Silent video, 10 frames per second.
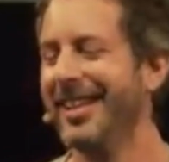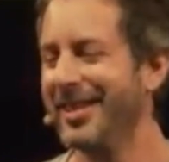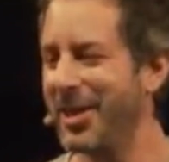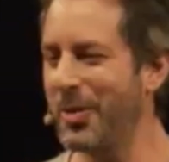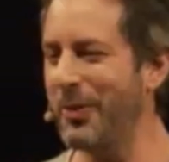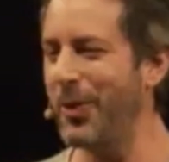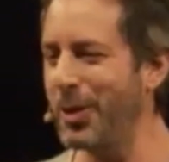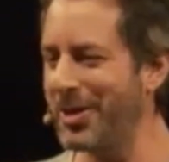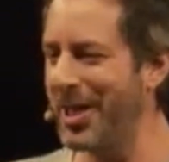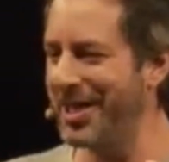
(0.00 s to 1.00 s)
so we've
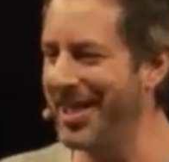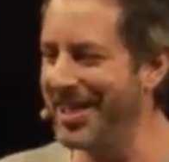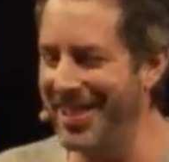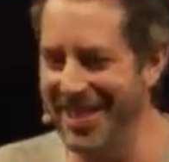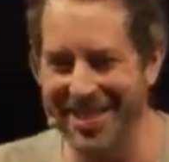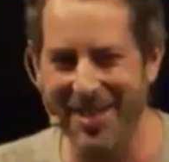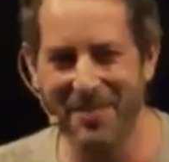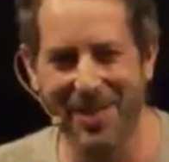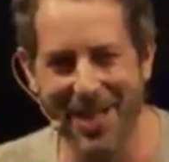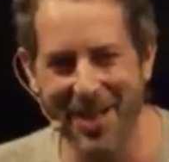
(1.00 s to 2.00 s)
all turned into these
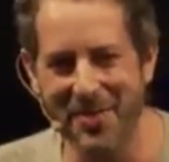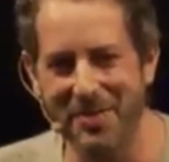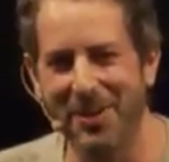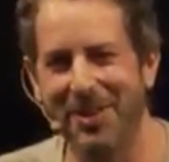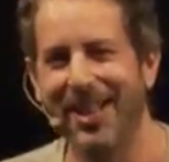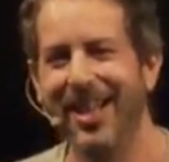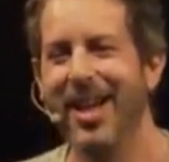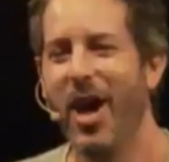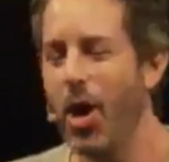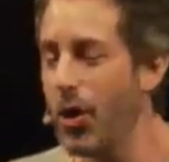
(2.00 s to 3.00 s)
unbelievable,
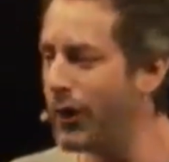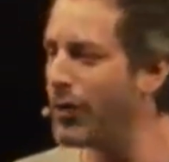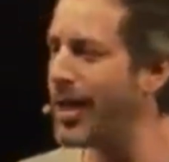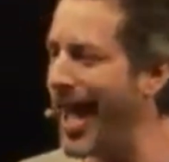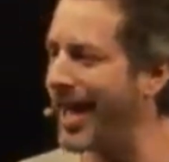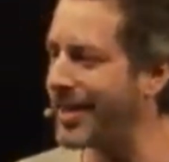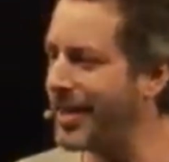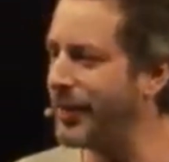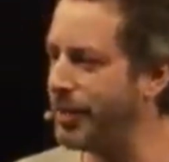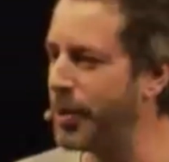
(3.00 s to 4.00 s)

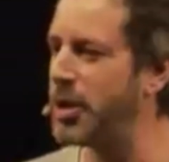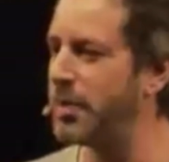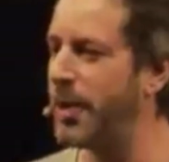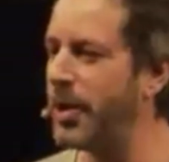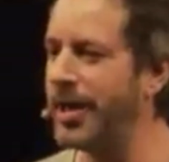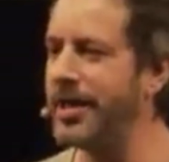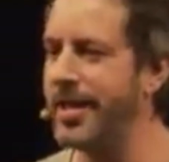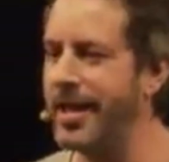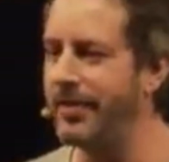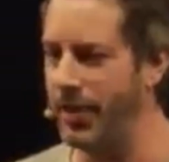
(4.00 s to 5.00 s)
overreactive, bridge burning
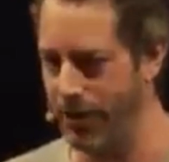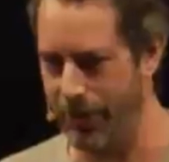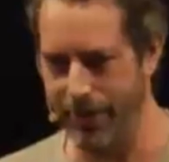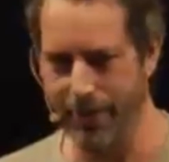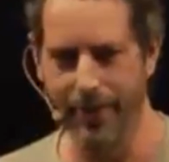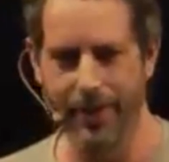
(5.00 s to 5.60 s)
divas.